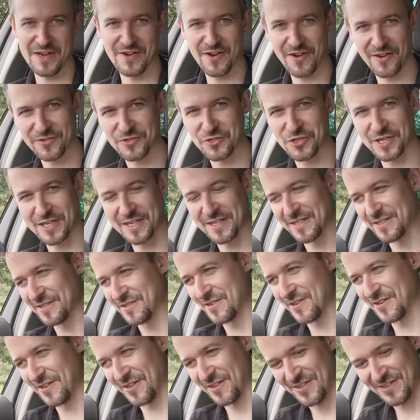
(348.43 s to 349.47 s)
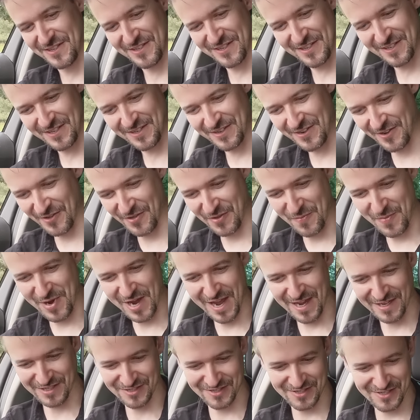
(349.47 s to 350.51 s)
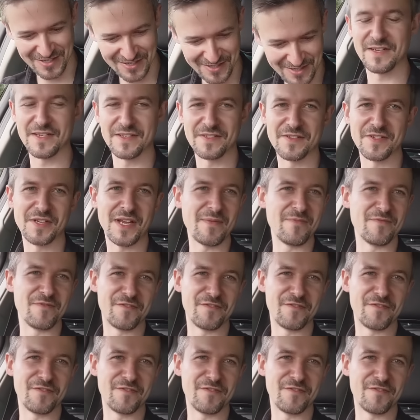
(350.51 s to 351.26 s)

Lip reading: notchy. It's not the best. It's the same